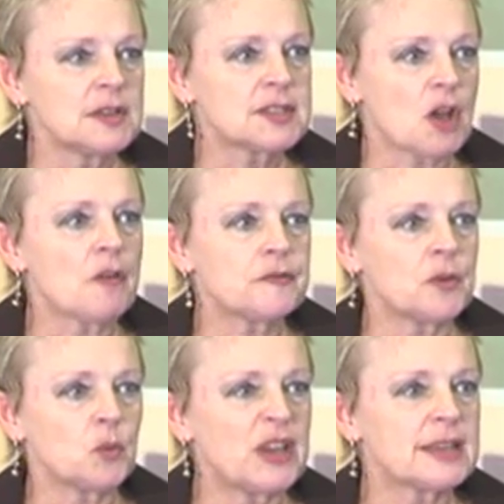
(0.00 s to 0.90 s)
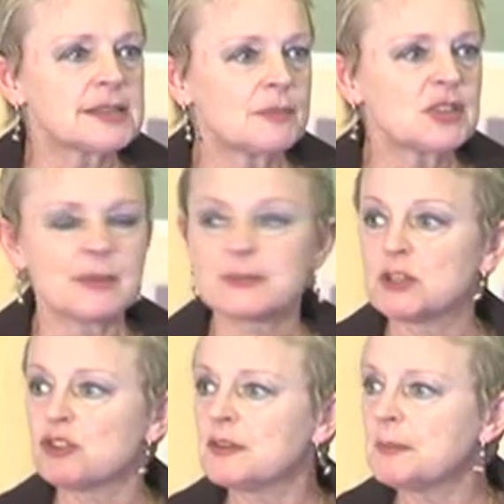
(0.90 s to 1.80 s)
stuff that we can sometimes be
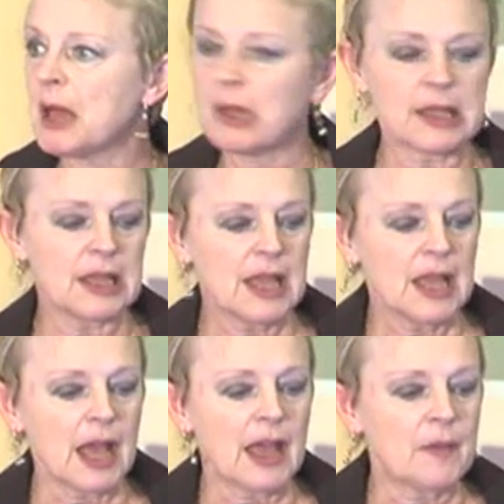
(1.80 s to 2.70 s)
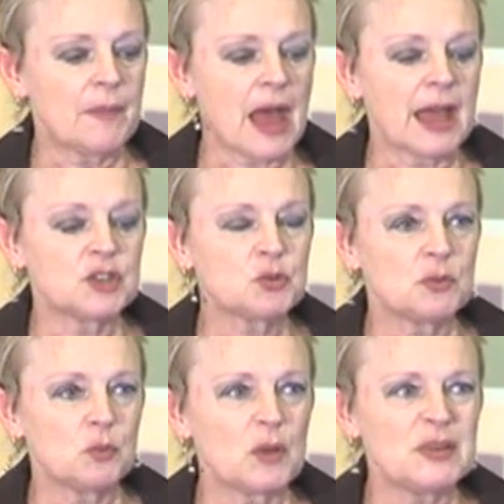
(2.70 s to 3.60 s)
driven by. And
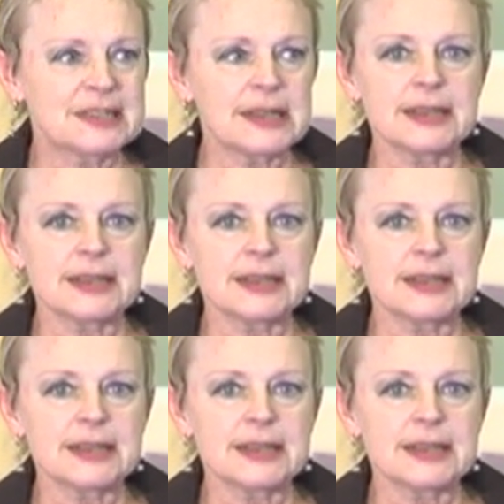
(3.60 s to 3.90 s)
when we say